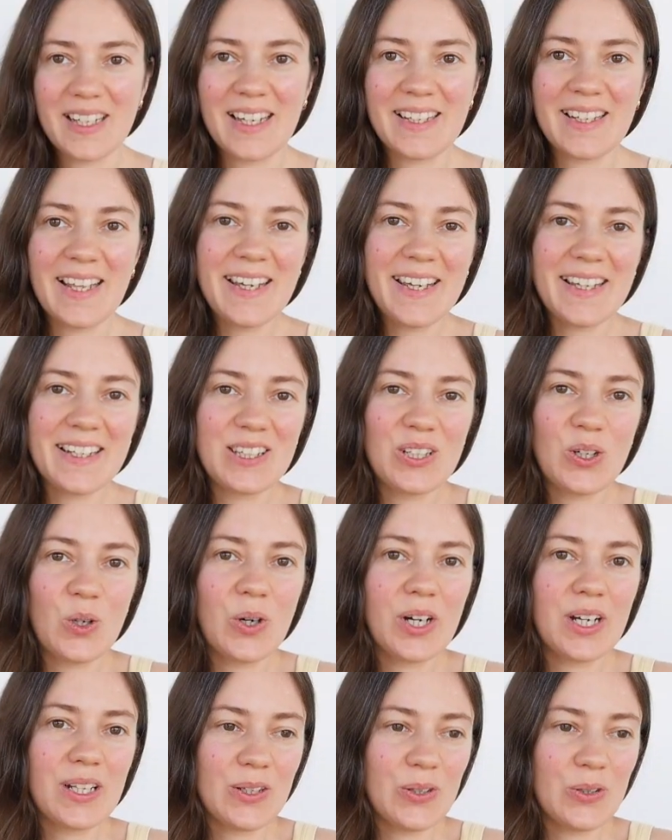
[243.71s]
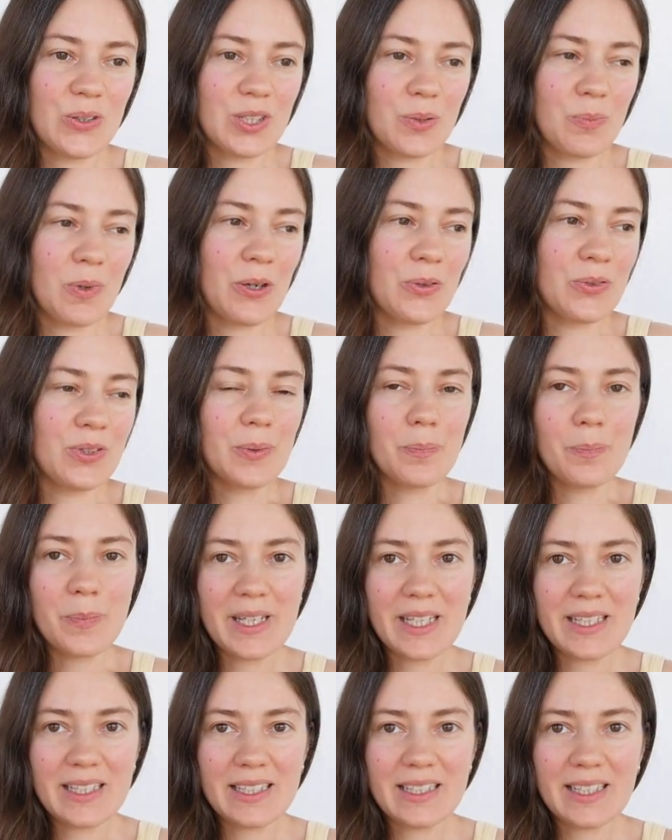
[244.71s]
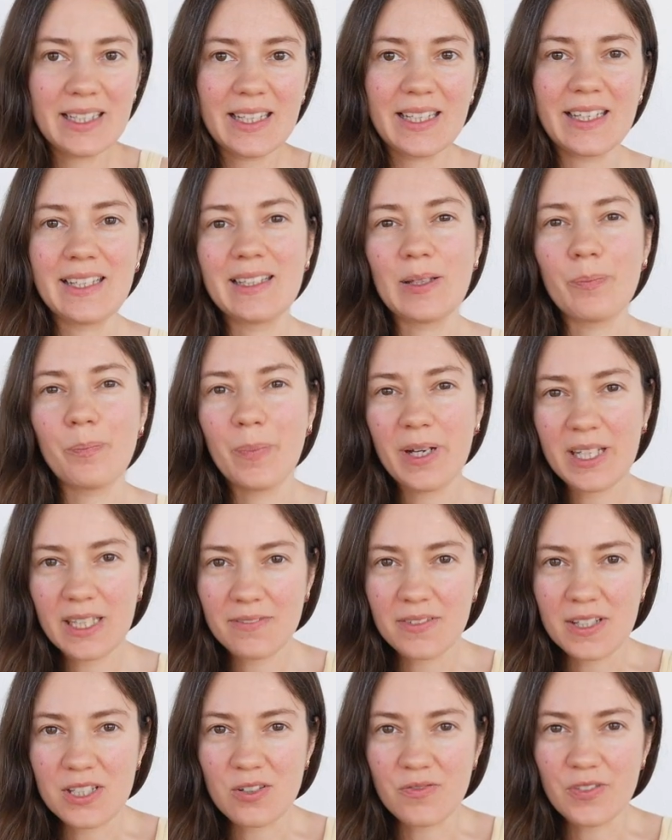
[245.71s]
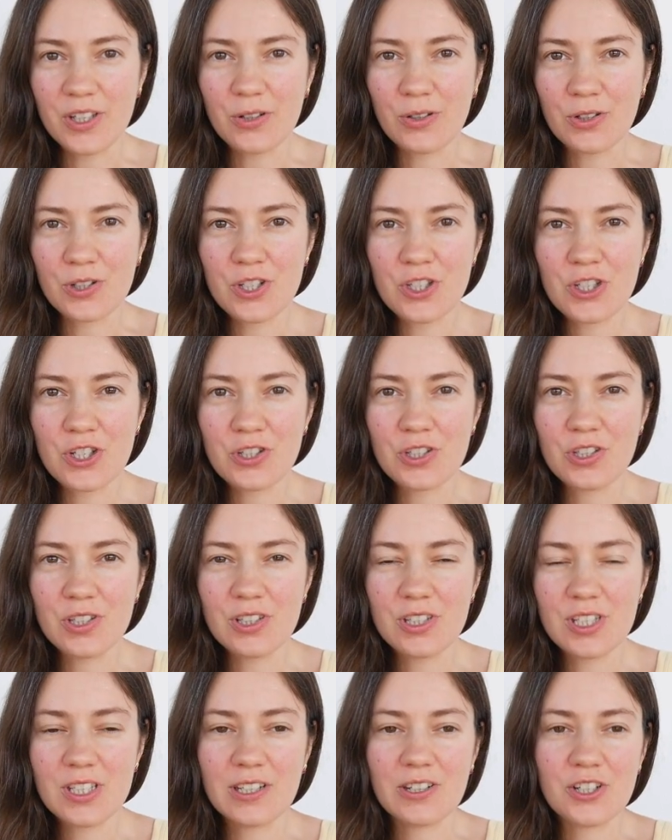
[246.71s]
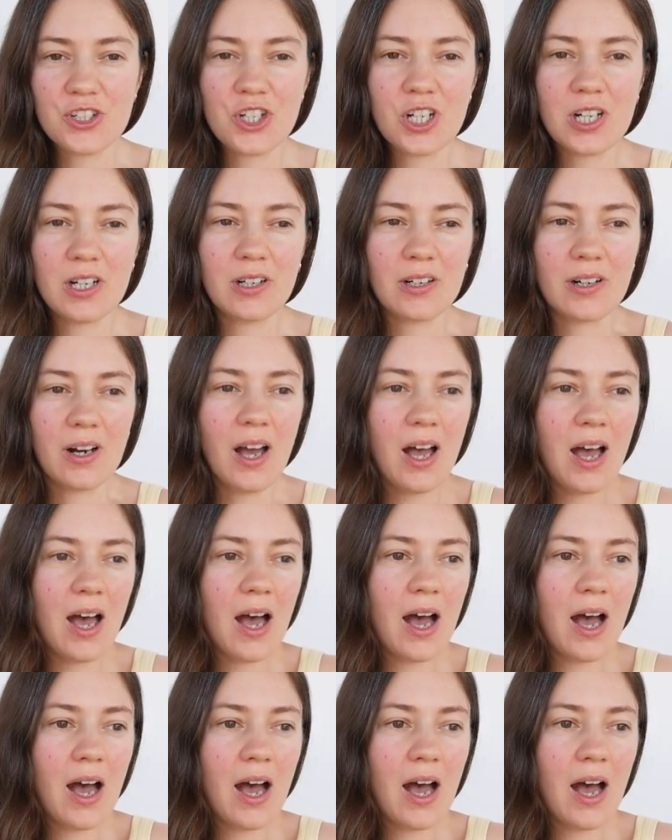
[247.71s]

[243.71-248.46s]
And I can talk a lot about the meaning and the benefits of the Earth Star Chakra,